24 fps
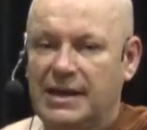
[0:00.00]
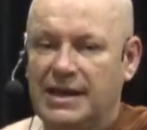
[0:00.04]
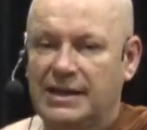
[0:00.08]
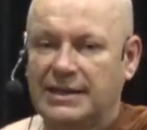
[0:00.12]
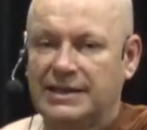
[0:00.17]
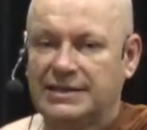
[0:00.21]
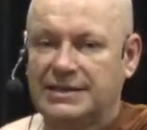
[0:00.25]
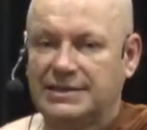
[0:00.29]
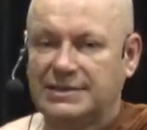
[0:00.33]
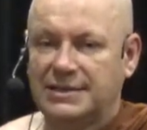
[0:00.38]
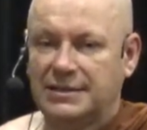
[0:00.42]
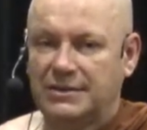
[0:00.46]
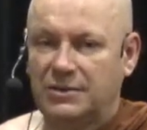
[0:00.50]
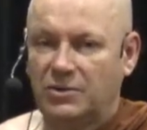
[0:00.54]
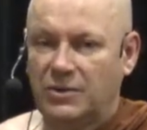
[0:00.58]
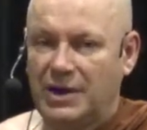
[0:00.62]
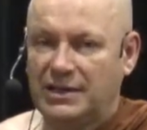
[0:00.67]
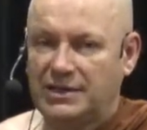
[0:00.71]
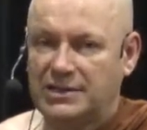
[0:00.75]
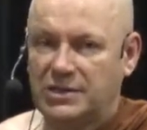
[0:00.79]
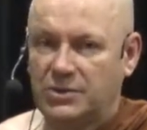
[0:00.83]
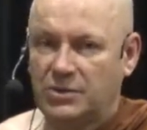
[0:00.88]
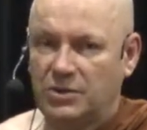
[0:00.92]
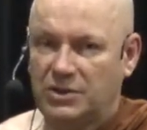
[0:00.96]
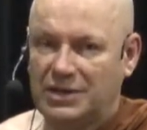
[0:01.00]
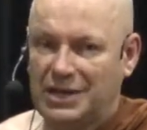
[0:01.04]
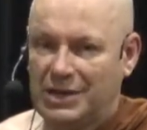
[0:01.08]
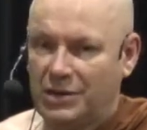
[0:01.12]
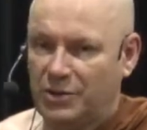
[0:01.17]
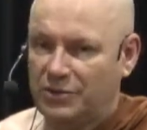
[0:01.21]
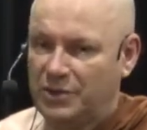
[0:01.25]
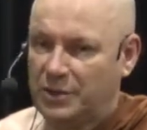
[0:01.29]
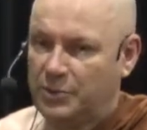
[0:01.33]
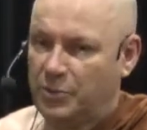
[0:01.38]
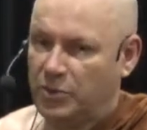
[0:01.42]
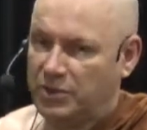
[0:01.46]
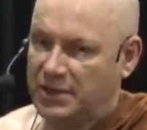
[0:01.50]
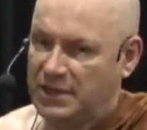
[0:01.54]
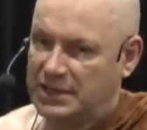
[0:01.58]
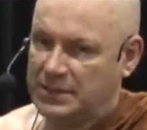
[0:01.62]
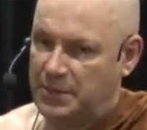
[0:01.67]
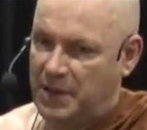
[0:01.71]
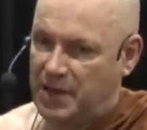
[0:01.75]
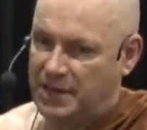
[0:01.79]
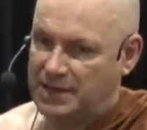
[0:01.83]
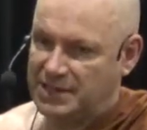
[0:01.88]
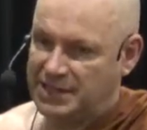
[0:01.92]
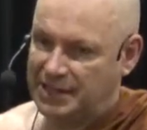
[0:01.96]
This is the great sutta on the Buddha's
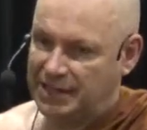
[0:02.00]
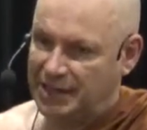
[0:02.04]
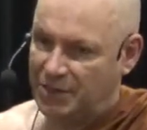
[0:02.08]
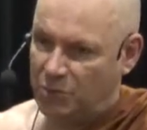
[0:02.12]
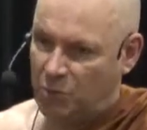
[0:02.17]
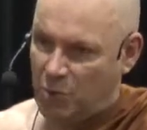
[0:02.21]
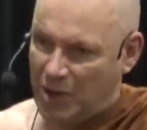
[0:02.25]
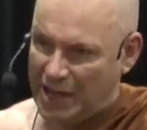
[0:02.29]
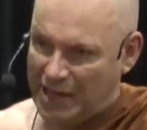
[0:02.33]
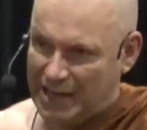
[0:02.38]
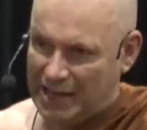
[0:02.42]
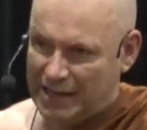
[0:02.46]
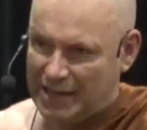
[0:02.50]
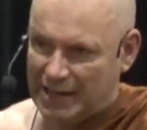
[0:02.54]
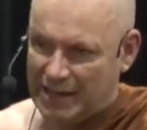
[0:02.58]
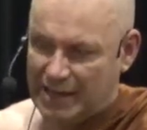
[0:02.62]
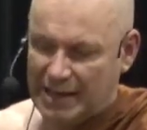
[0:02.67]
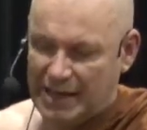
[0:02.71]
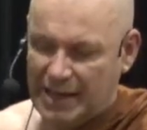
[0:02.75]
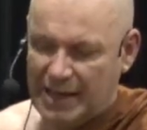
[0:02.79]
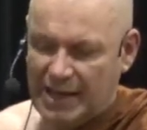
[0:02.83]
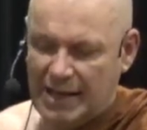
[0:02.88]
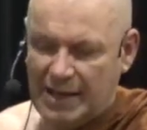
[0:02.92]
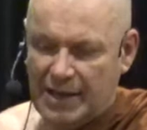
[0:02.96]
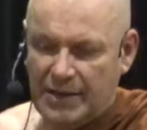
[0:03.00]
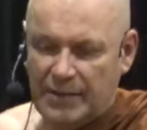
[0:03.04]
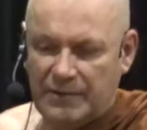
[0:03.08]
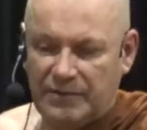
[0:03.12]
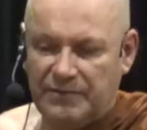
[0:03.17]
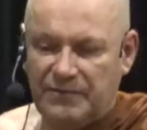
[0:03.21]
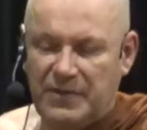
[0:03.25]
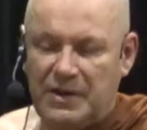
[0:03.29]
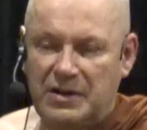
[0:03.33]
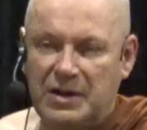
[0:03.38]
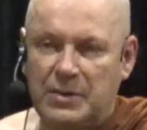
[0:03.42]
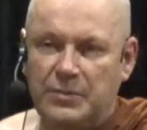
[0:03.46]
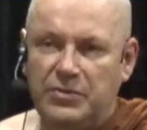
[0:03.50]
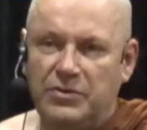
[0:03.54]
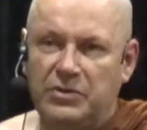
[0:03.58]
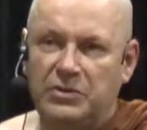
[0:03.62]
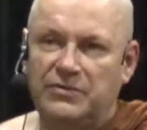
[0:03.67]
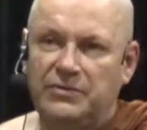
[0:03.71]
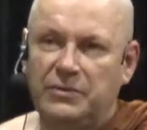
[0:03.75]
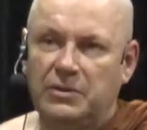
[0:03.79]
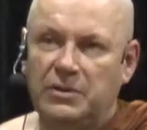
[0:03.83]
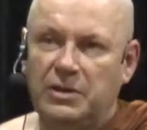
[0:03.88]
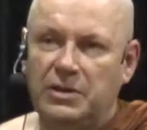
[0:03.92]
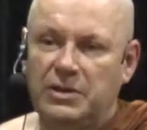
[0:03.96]
passing away very
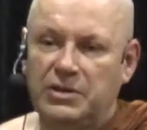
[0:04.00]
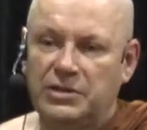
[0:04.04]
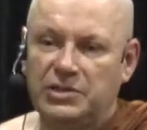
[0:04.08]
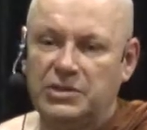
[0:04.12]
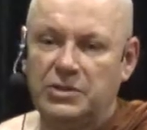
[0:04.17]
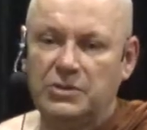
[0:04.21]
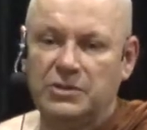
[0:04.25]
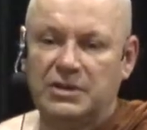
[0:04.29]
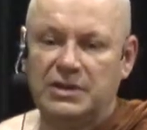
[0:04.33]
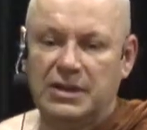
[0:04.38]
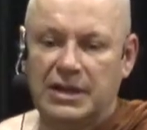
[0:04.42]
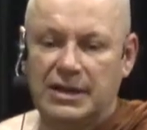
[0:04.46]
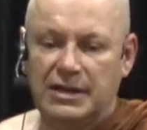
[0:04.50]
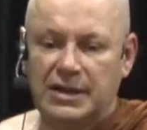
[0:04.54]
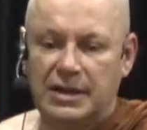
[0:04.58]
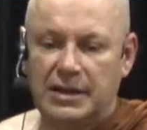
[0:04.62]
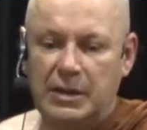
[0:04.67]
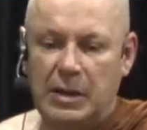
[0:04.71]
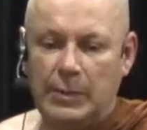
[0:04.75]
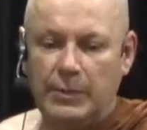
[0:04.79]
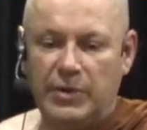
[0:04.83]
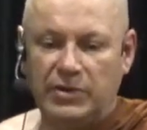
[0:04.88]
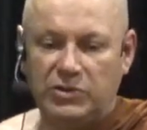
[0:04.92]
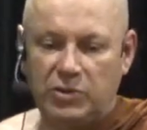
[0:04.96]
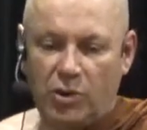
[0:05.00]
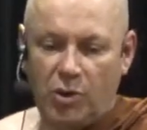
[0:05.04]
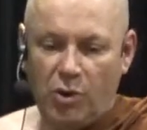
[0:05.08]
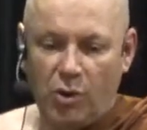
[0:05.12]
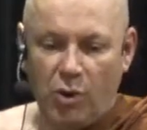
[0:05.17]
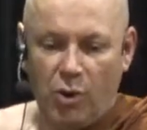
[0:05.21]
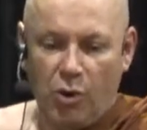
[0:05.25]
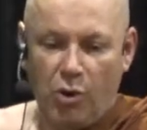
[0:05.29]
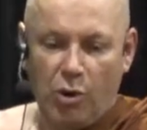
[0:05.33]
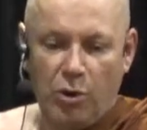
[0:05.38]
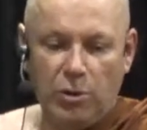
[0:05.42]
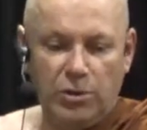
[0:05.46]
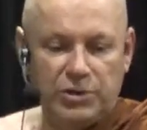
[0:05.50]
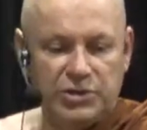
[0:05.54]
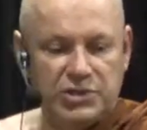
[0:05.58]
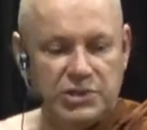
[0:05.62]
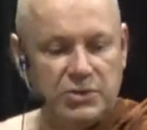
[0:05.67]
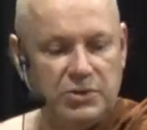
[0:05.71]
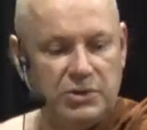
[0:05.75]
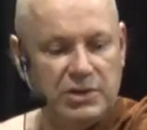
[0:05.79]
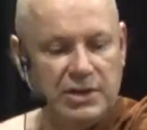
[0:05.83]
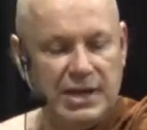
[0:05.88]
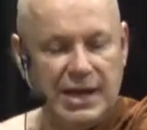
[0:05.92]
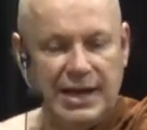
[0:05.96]
beautiful sutta. But the whole
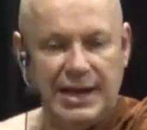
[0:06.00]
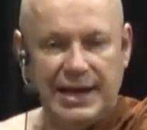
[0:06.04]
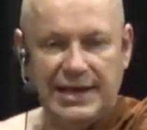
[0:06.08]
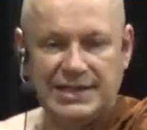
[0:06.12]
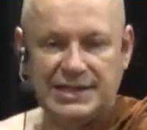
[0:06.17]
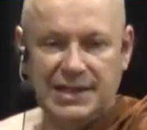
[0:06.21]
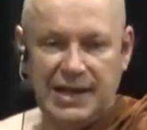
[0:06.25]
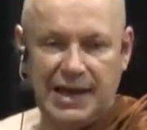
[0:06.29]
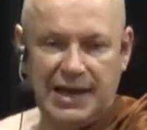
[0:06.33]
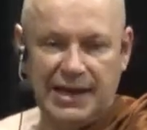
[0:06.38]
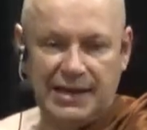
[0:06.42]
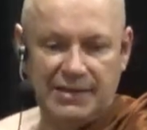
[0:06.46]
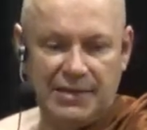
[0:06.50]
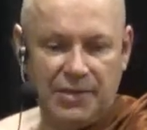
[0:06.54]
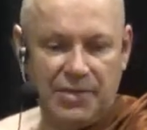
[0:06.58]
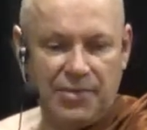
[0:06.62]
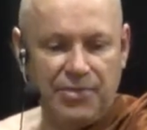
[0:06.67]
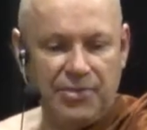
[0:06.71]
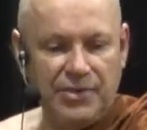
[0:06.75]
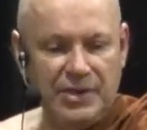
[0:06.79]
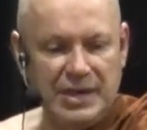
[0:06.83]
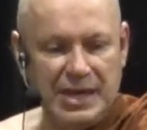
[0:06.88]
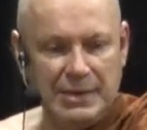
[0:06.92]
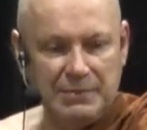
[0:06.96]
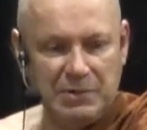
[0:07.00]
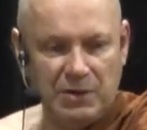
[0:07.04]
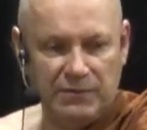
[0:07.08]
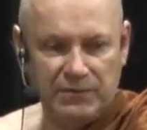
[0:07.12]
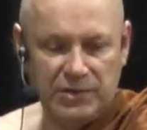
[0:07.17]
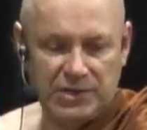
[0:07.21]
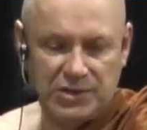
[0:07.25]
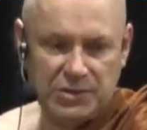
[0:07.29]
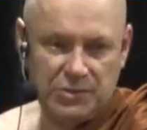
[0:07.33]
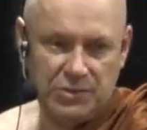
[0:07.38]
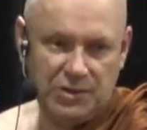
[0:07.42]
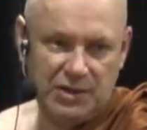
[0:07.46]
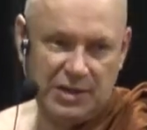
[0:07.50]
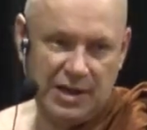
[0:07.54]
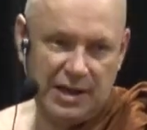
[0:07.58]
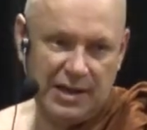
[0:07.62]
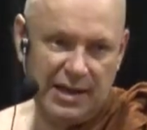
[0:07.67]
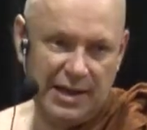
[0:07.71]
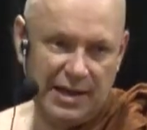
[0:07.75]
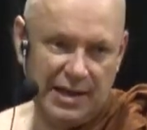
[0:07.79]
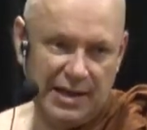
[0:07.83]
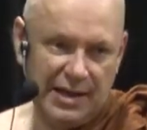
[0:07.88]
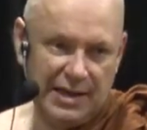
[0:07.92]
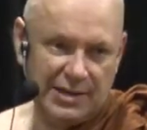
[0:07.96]
sutta is like the theme of the sutta
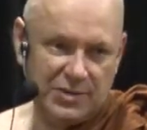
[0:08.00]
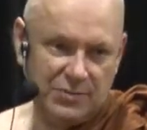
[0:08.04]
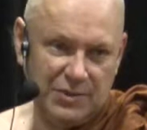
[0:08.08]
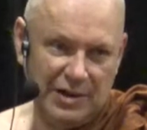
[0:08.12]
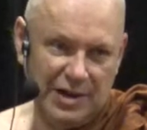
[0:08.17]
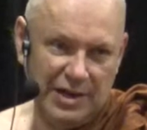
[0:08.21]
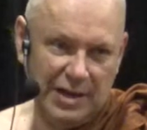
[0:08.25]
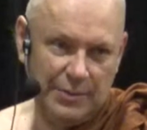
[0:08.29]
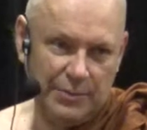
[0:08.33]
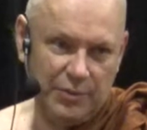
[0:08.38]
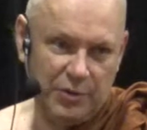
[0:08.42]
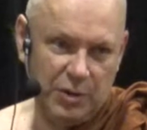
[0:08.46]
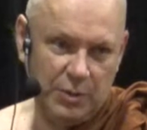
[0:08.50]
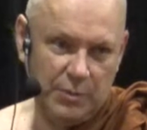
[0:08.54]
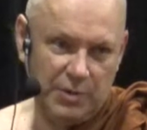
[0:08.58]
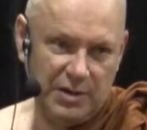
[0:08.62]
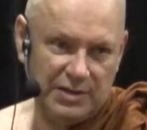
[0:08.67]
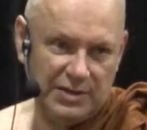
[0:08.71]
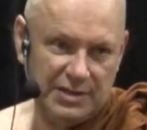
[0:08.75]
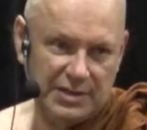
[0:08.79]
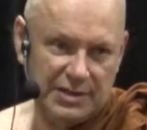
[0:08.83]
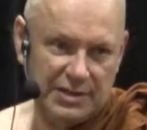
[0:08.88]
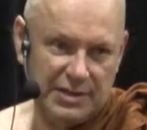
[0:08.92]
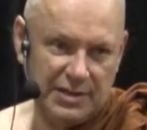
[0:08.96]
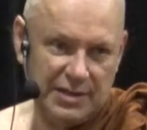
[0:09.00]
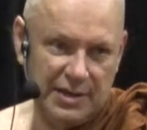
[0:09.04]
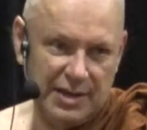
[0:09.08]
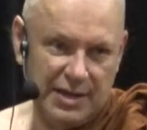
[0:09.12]
is really impermanence.